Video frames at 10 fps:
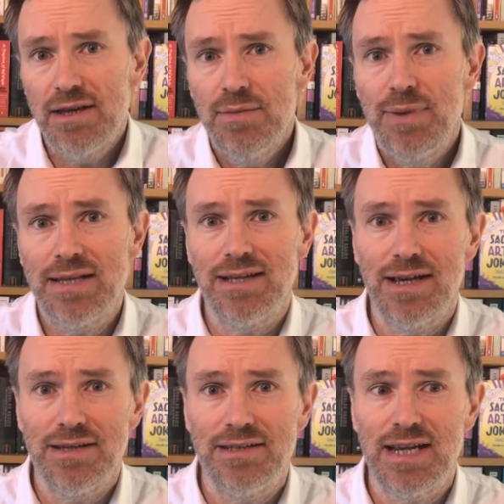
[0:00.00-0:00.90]
better
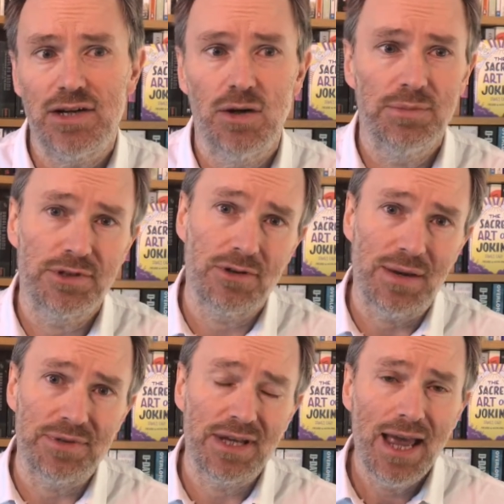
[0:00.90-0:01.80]
sitcom
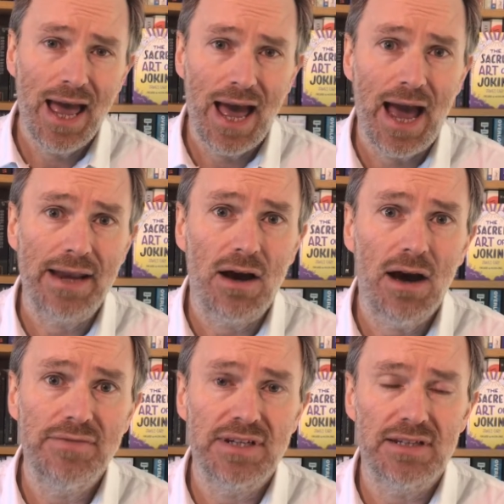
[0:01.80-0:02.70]
scripts, and
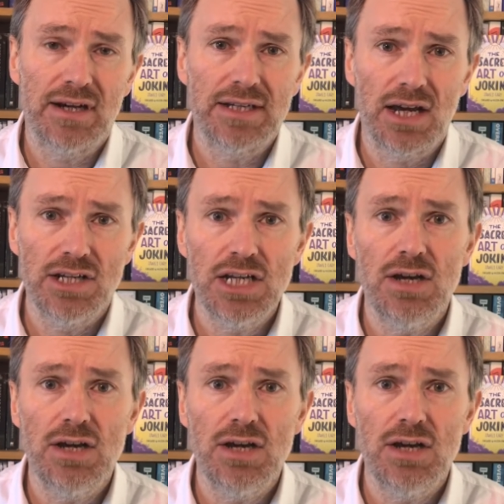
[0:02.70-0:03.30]
I've designed a new